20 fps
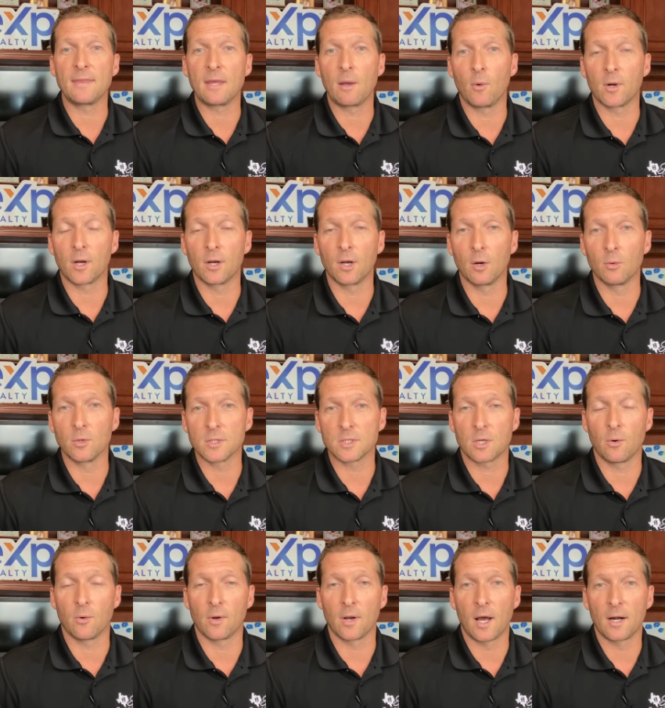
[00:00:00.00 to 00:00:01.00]
They want to know what's
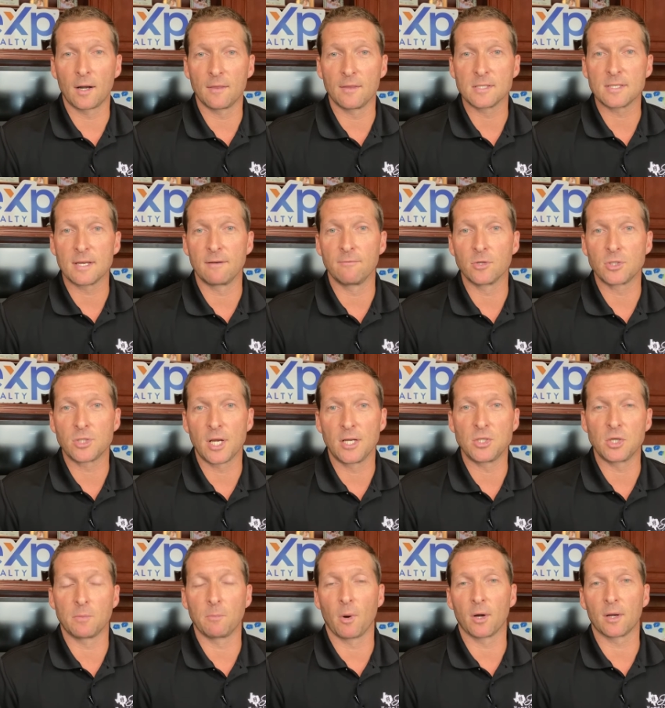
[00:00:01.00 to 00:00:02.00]
going on in this ever
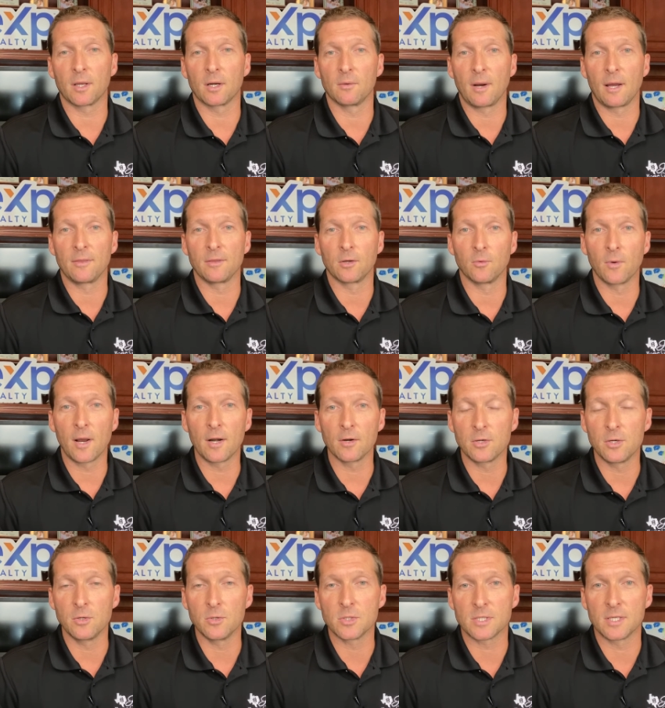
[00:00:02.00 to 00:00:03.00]
changing market around the greater
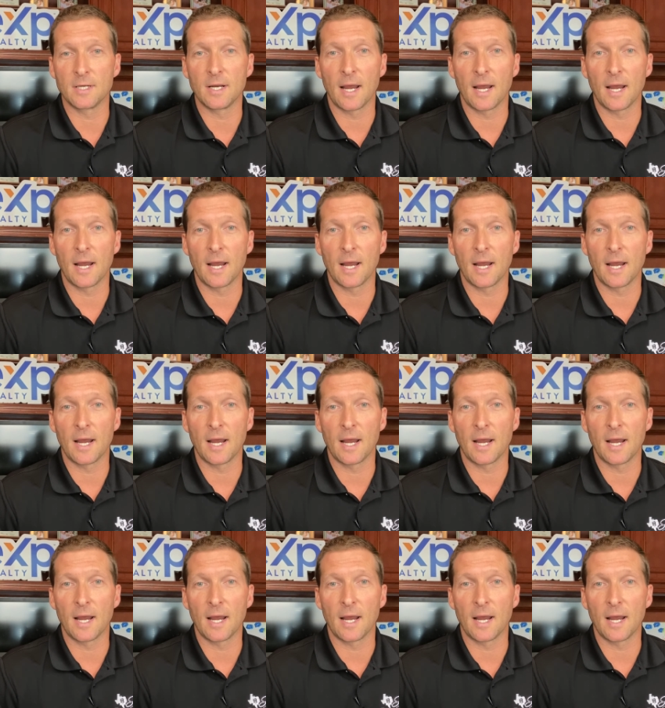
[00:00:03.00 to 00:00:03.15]
Houston